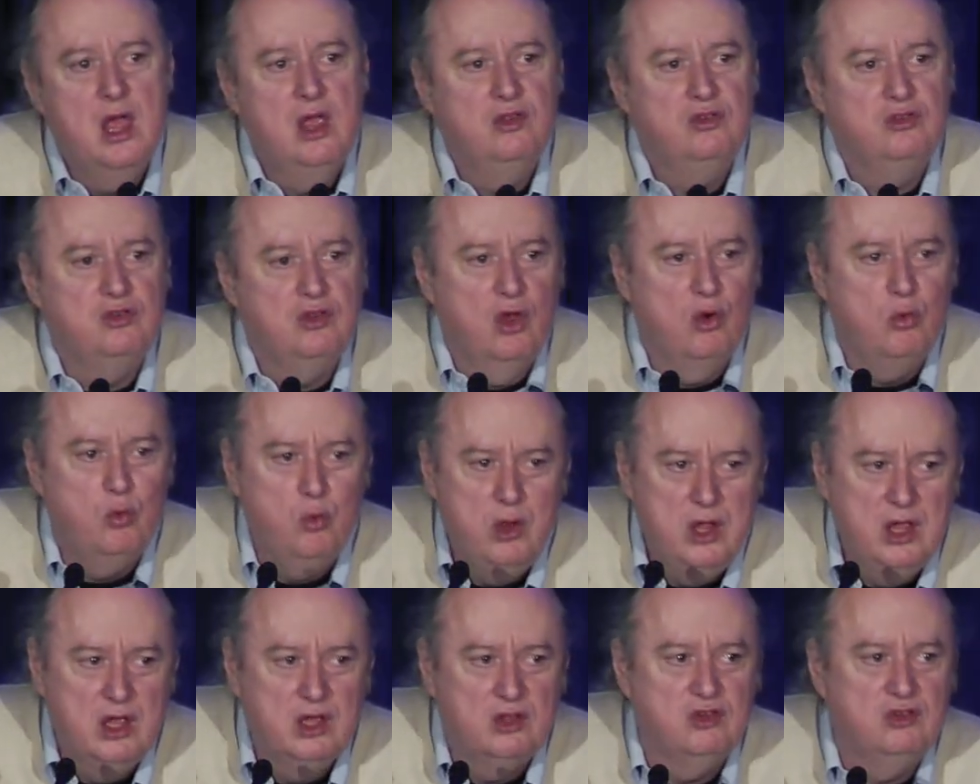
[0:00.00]
So
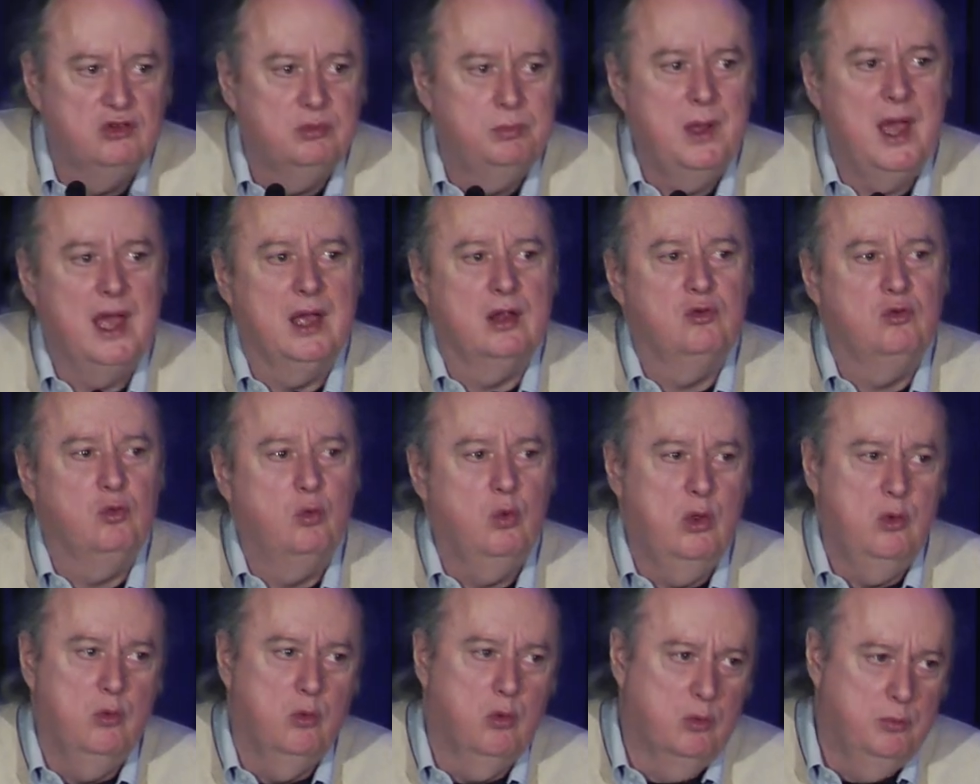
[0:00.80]
we expect
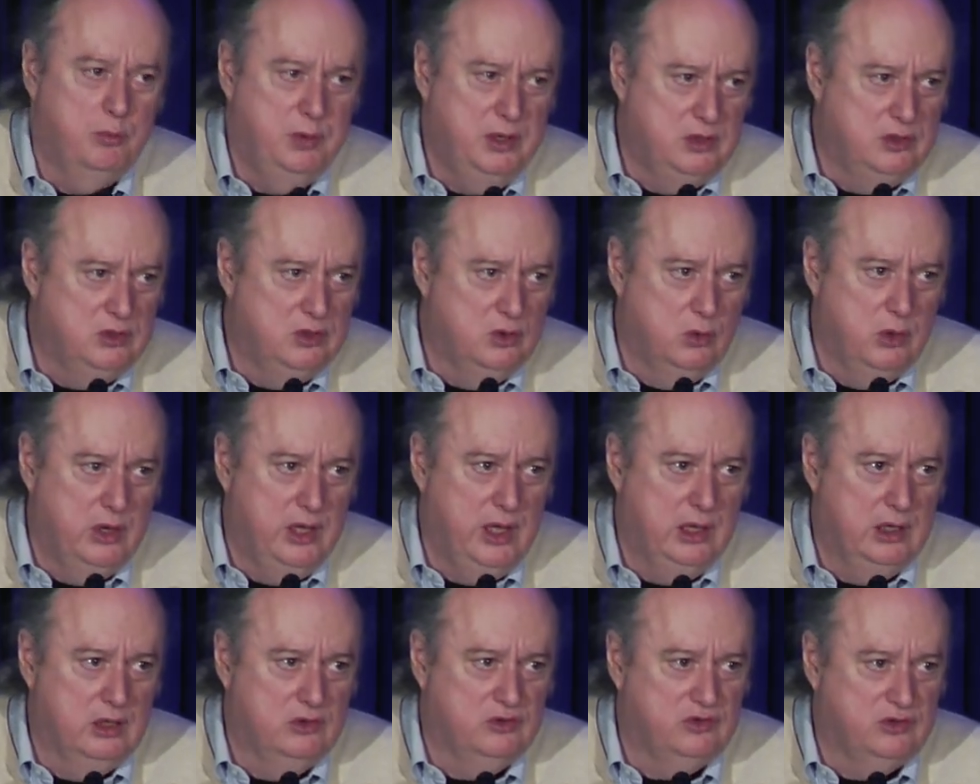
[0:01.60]
we will be
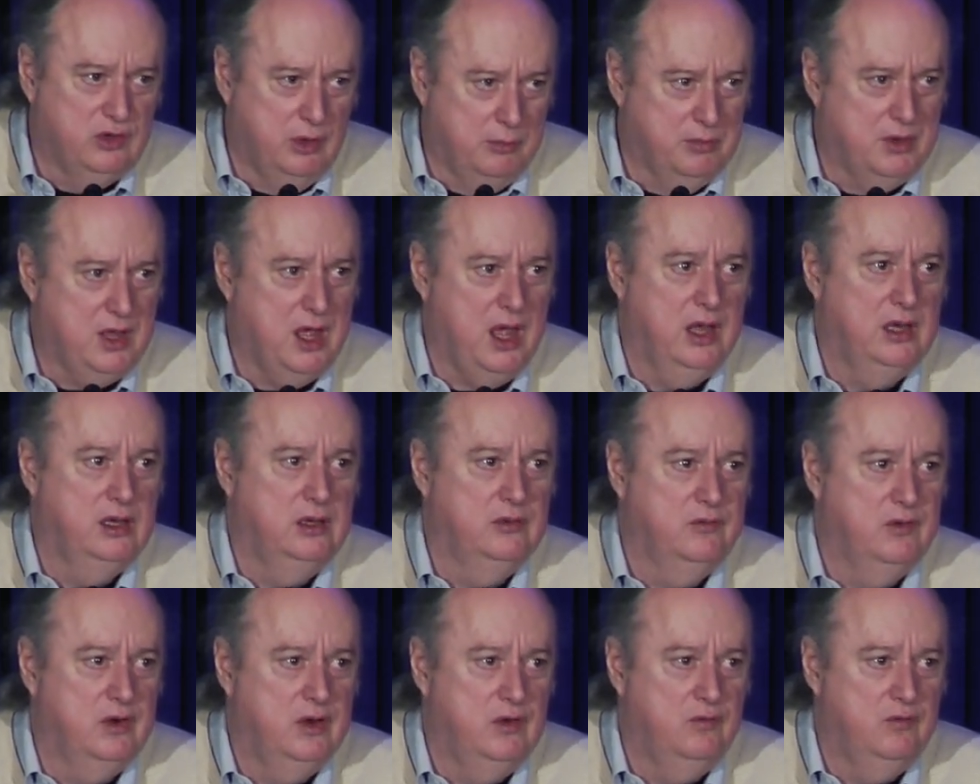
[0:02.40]
doing some kind
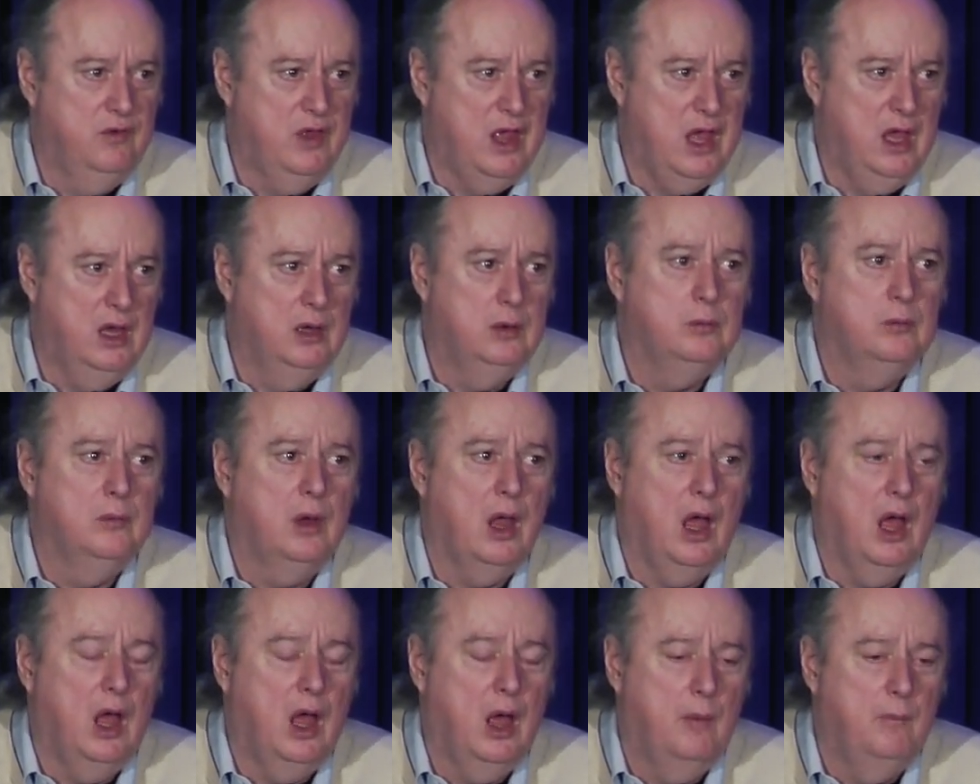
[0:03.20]
of an event.
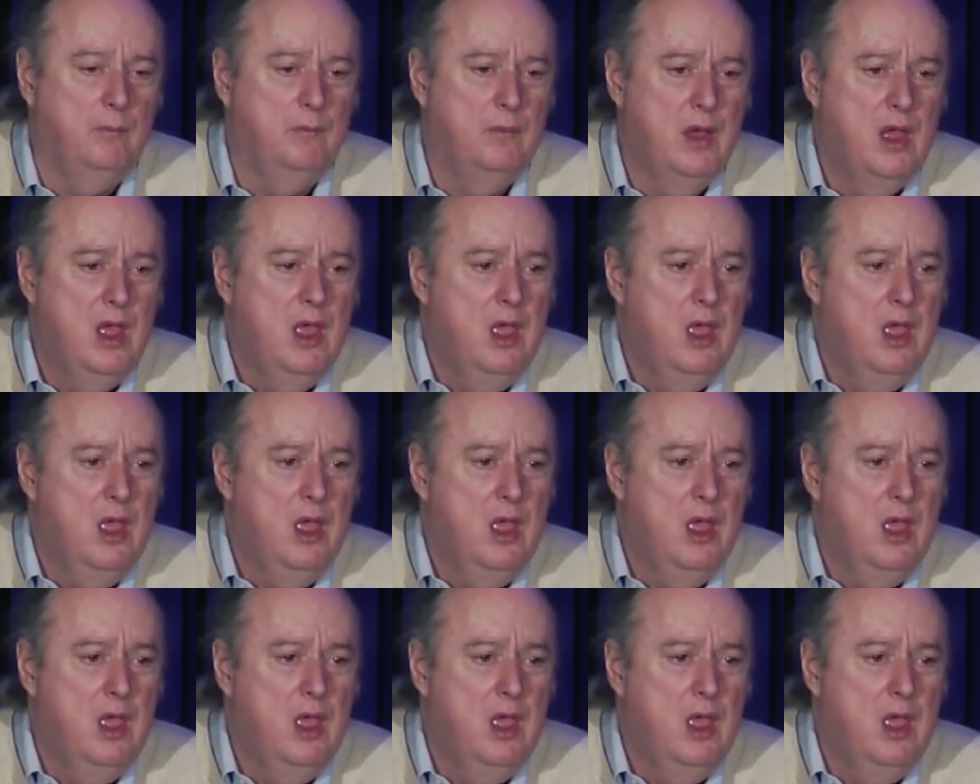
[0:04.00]
Um,